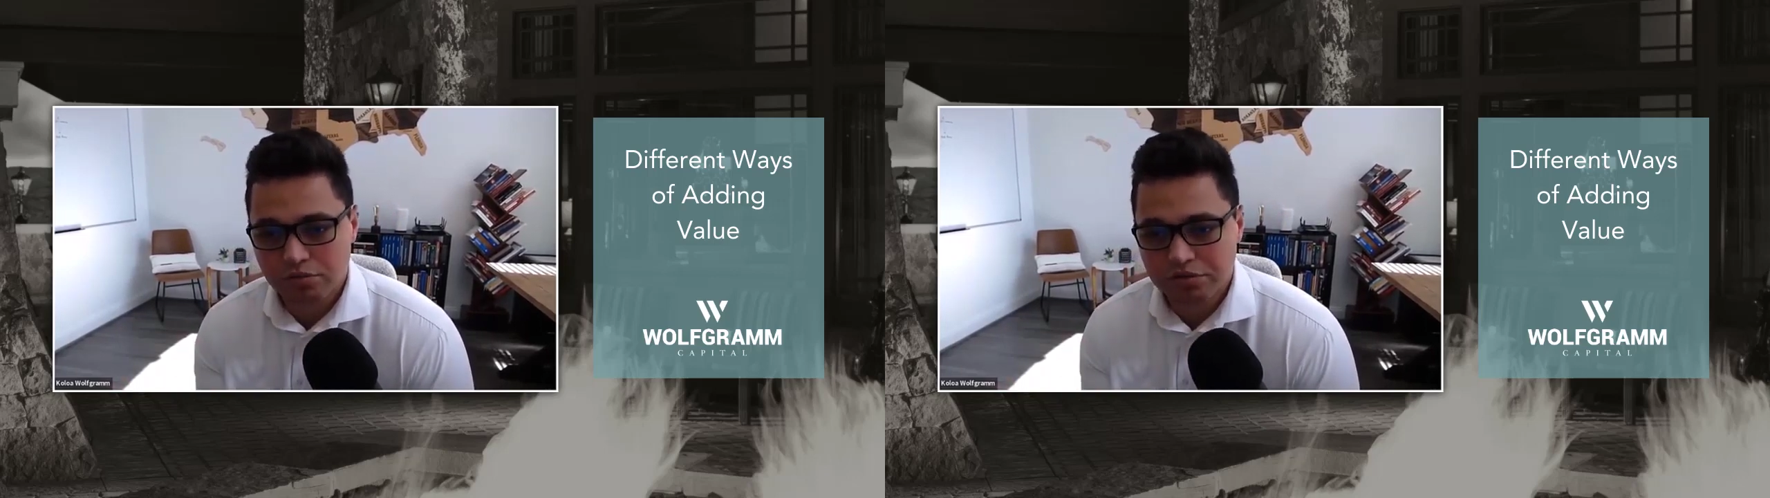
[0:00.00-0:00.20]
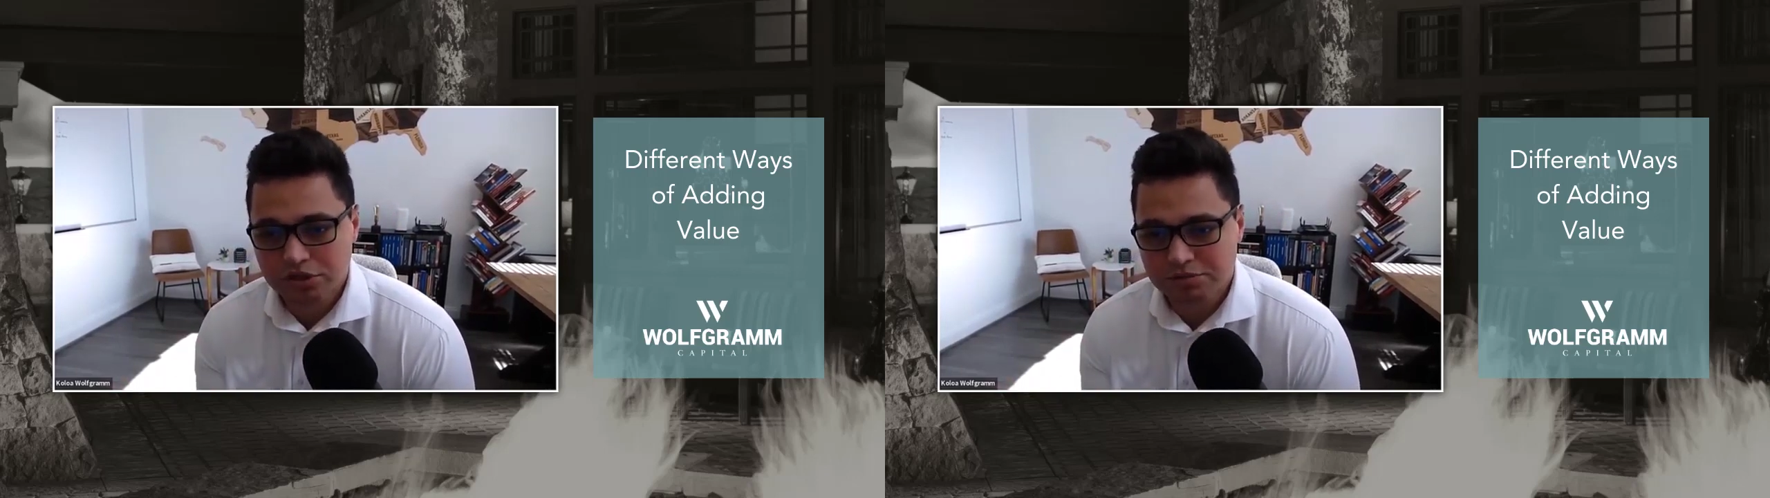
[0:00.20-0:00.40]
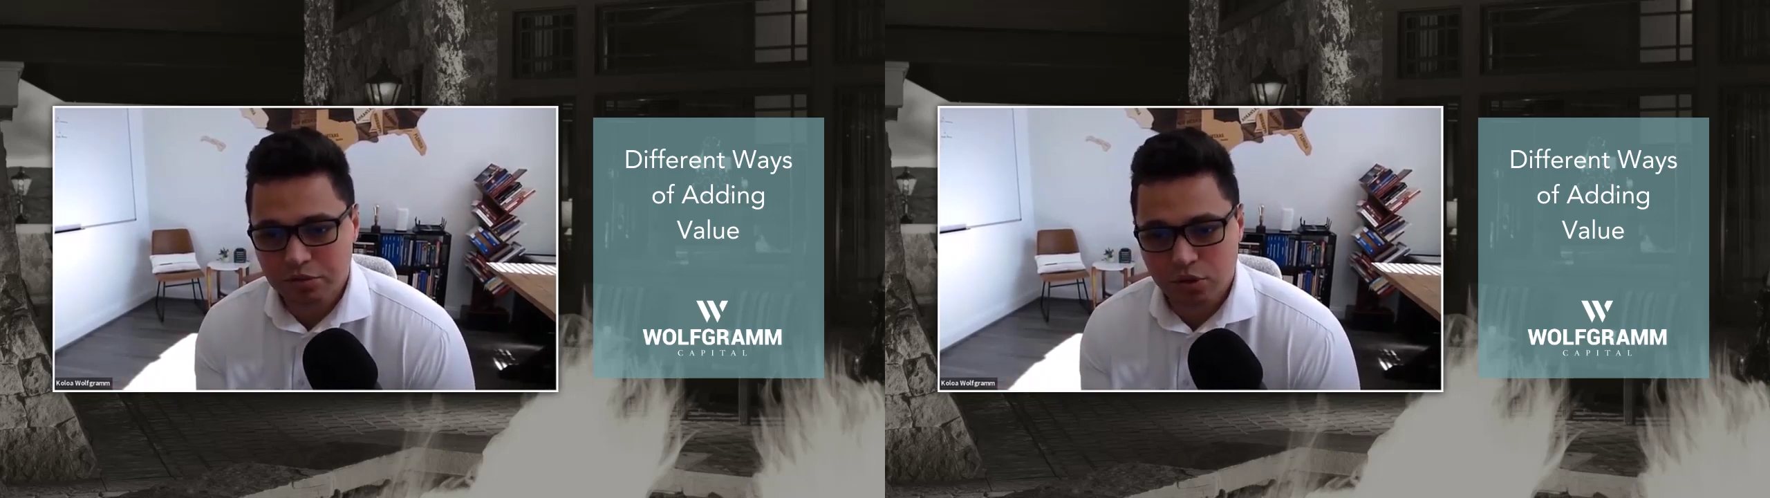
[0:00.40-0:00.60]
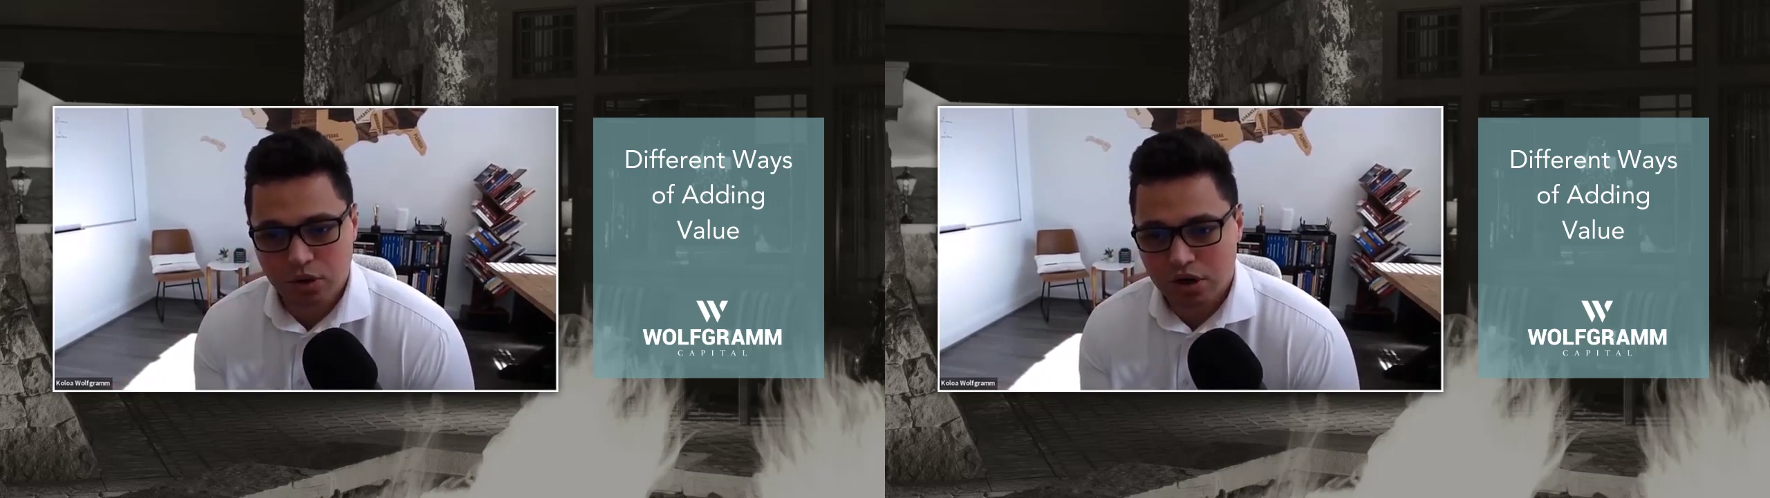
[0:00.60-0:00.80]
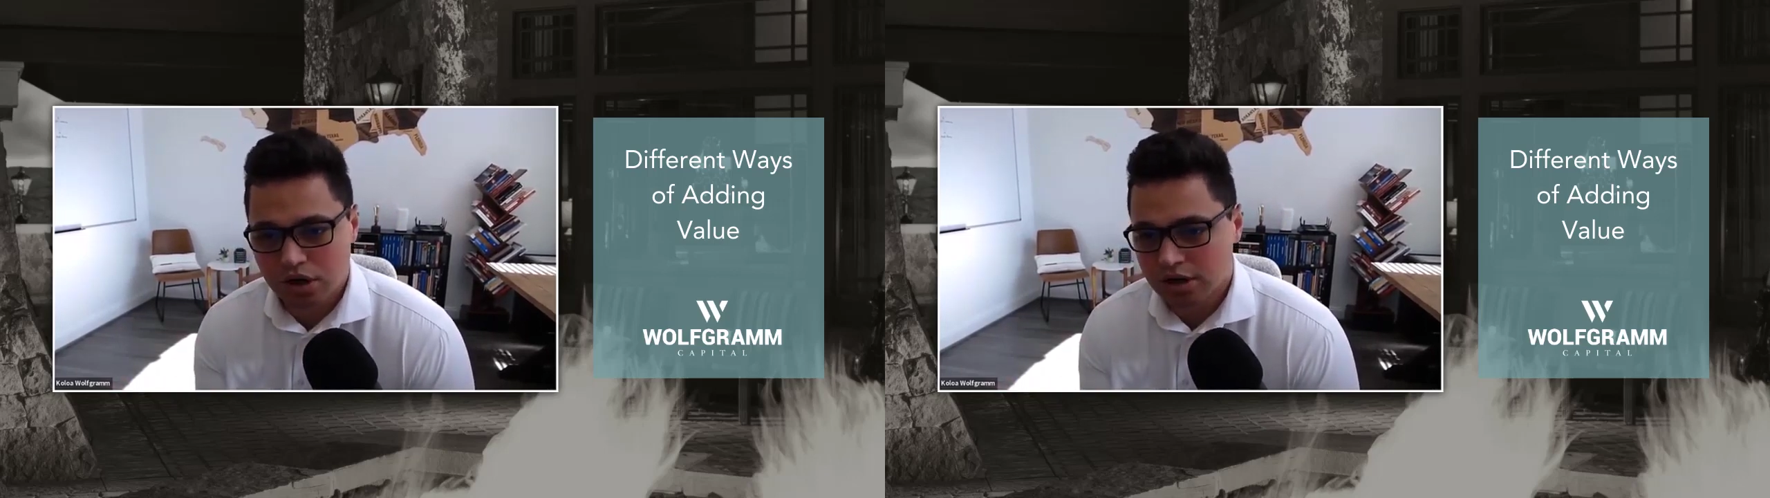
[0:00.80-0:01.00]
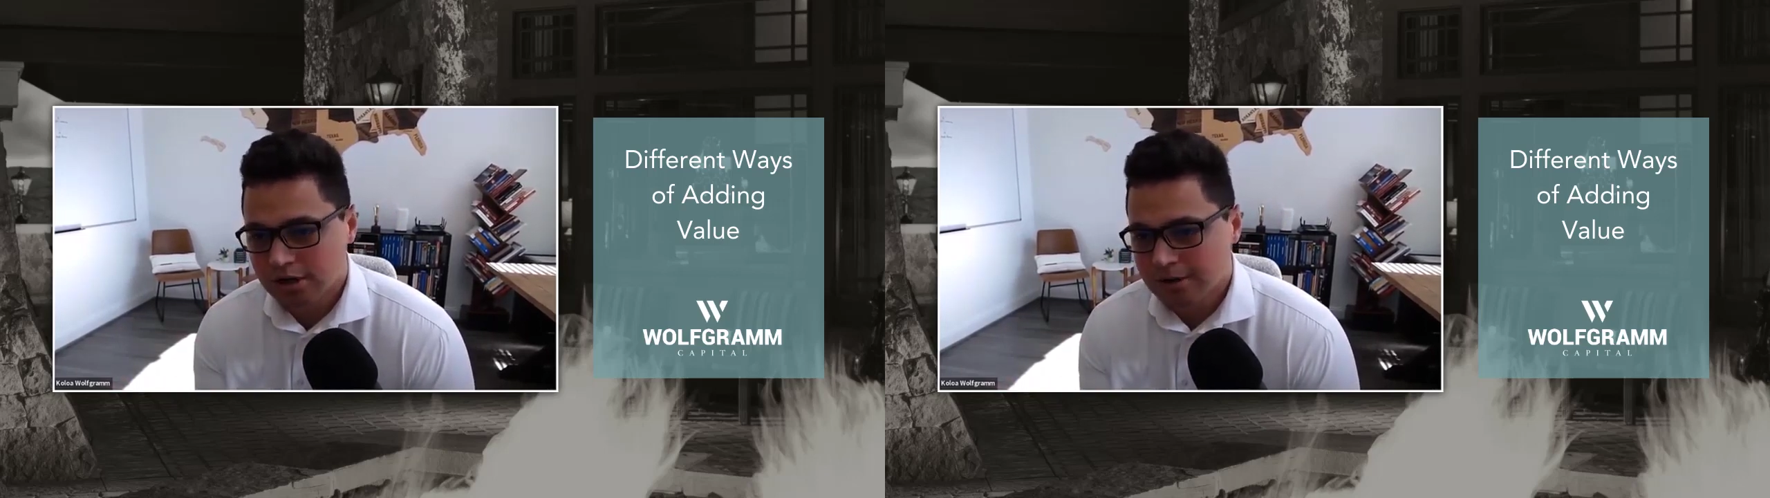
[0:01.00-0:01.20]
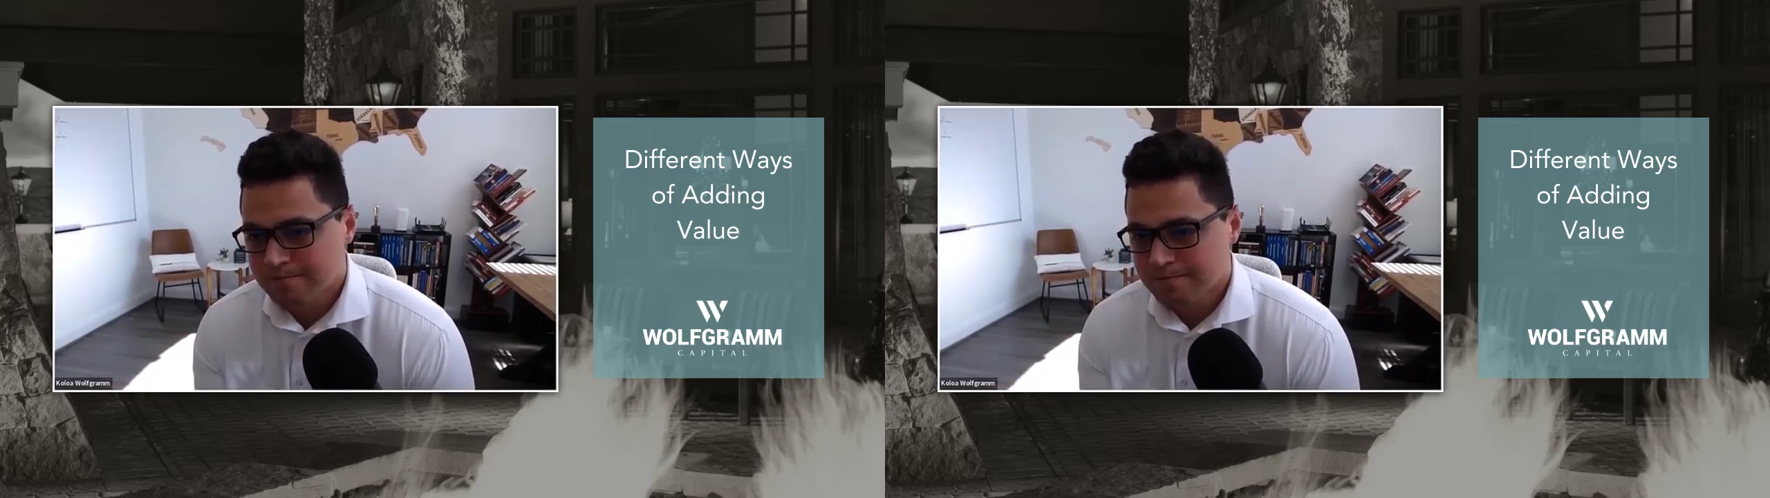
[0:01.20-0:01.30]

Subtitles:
These are people who are,